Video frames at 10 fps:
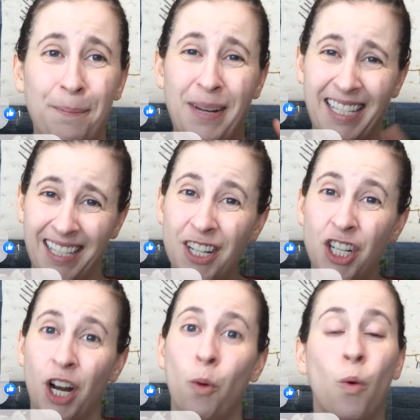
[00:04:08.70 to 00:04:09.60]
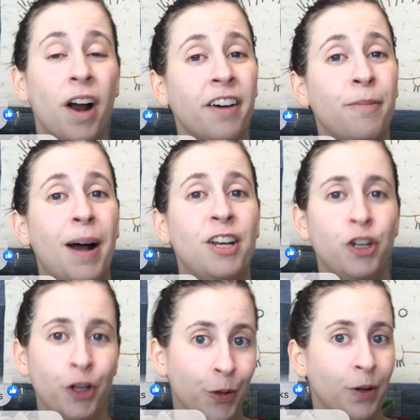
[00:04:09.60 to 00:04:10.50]
be stitching one of my
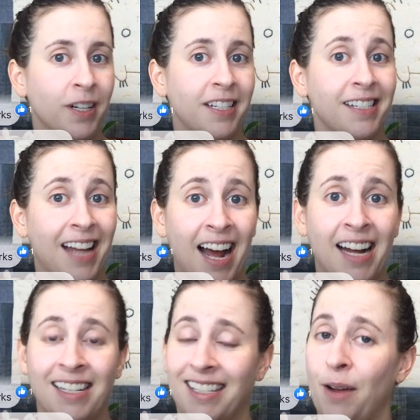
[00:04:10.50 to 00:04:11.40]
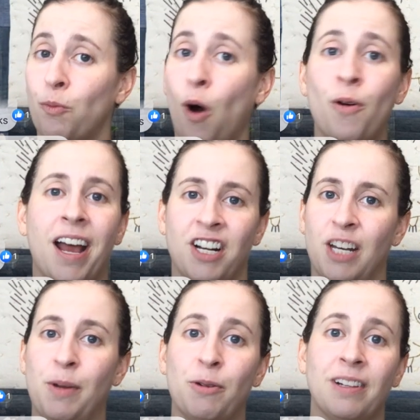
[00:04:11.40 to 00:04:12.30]
new designs that won't
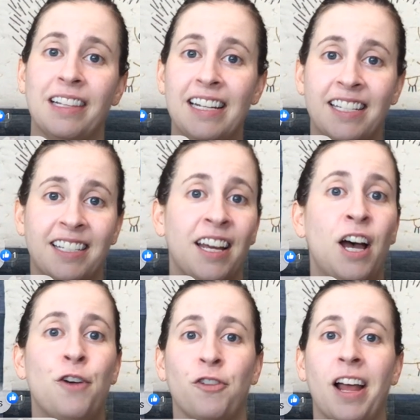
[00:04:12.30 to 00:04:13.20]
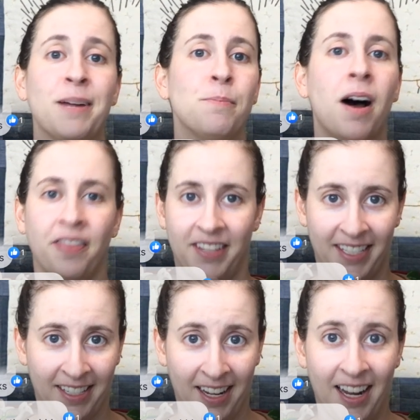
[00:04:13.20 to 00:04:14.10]
actually be released for like
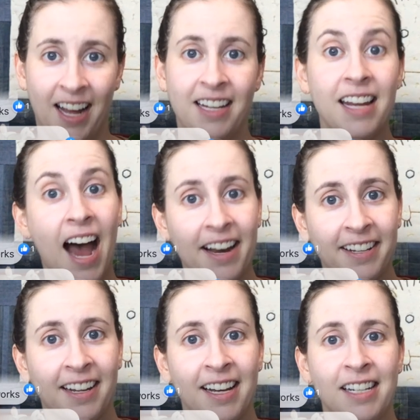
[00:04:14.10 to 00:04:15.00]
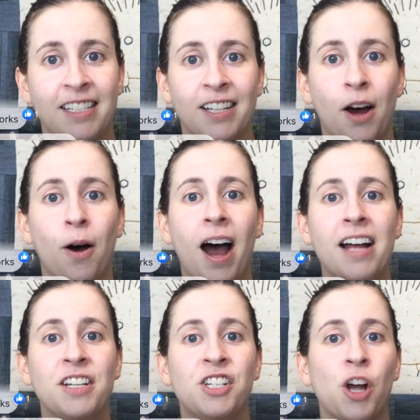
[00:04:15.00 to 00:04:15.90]
months yet. So
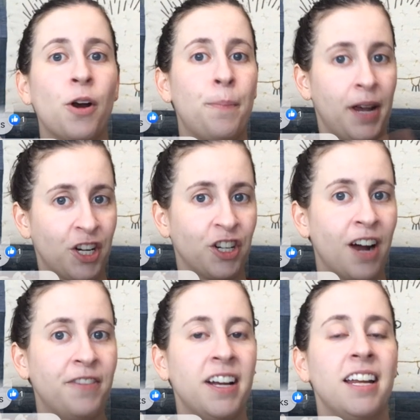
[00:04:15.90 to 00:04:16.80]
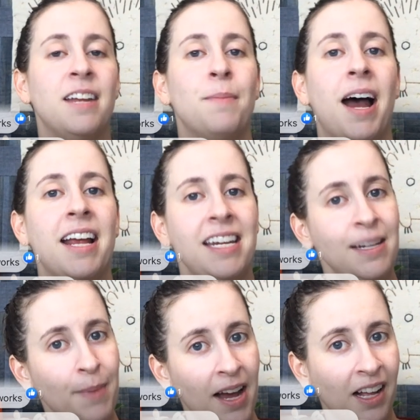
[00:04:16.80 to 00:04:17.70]
I showed a picture of it in my
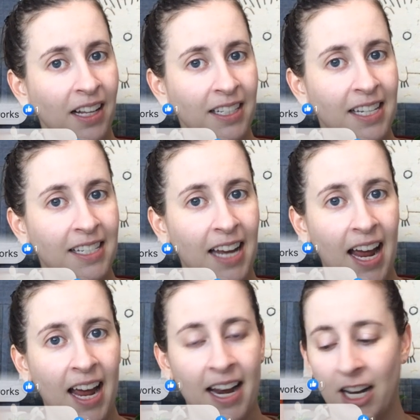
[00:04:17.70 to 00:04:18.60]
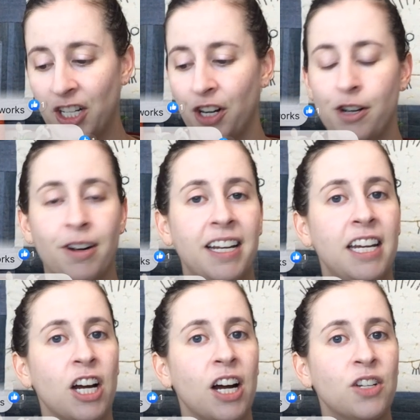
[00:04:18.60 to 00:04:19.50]
email today and I'll show you it
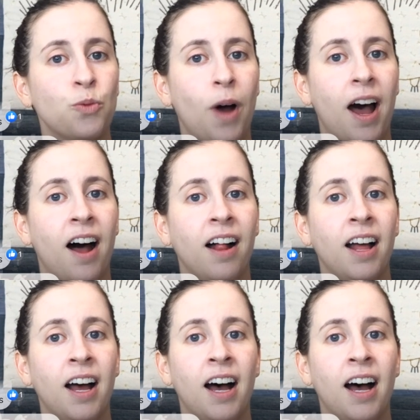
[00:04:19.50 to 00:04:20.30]
here as well.